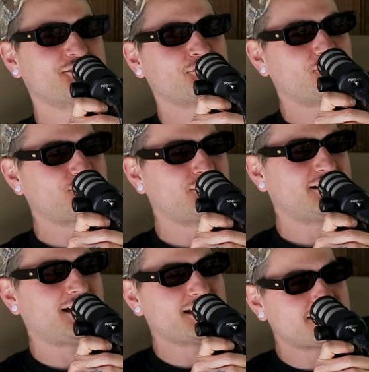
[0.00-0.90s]
your
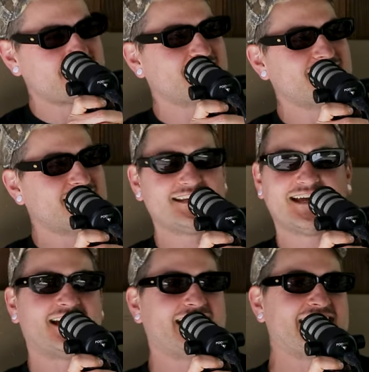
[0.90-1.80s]
girlfriend, I Back of a truck.
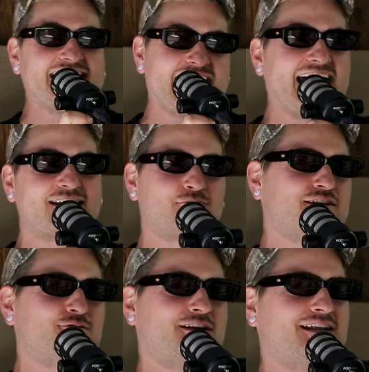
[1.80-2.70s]
Yeah, at a
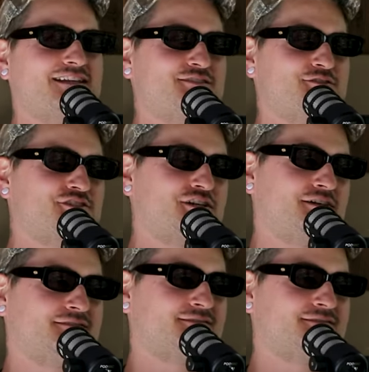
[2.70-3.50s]
Blink 182 show.